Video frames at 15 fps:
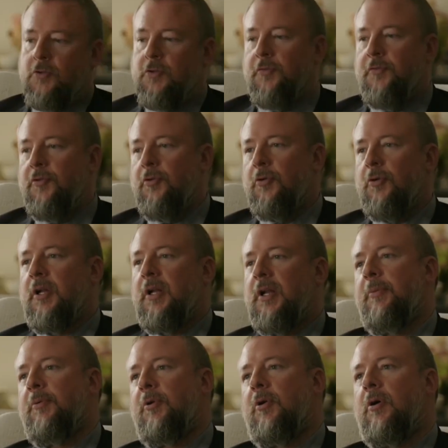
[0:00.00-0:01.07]
So if you look at
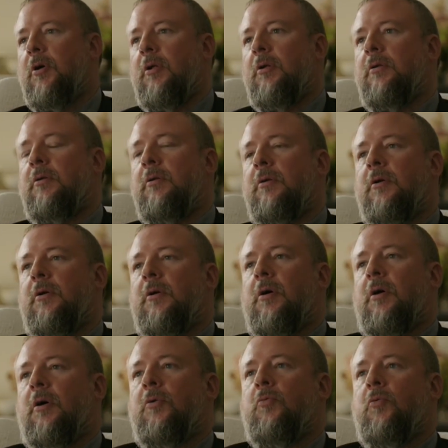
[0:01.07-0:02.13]
Lebanon,
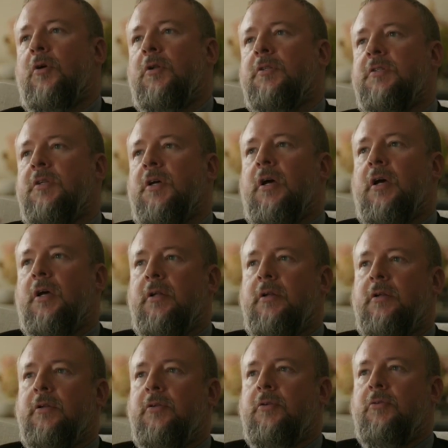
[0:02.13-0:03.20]
on one
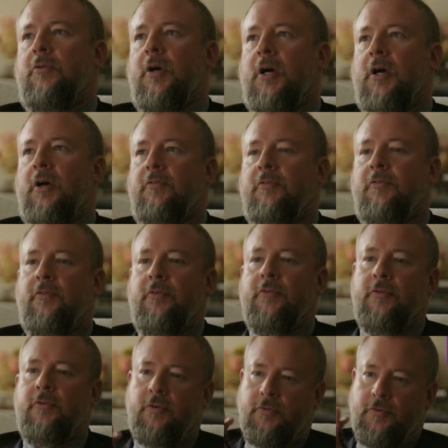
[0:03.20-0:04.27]
side you have
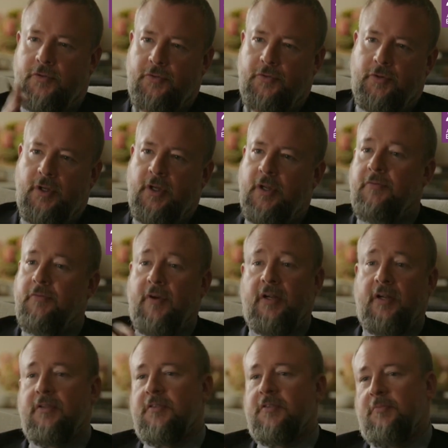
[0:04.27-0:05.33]
Sunni. In
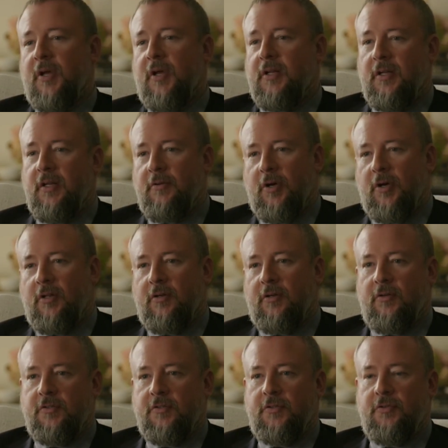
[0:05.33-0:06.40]
fact, this is mandated by the
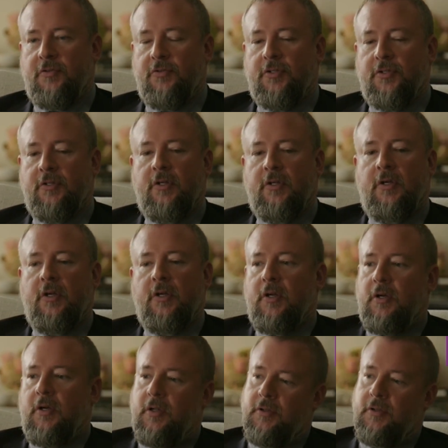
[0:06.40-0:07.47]
Constitution.
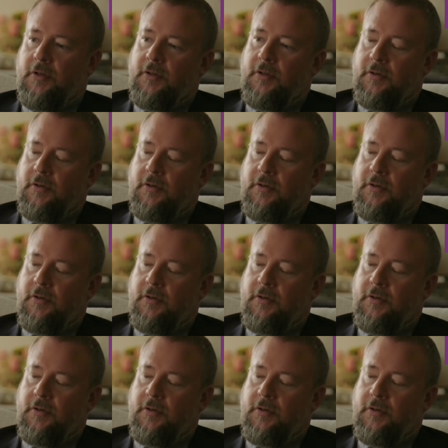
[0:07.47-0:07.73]
On the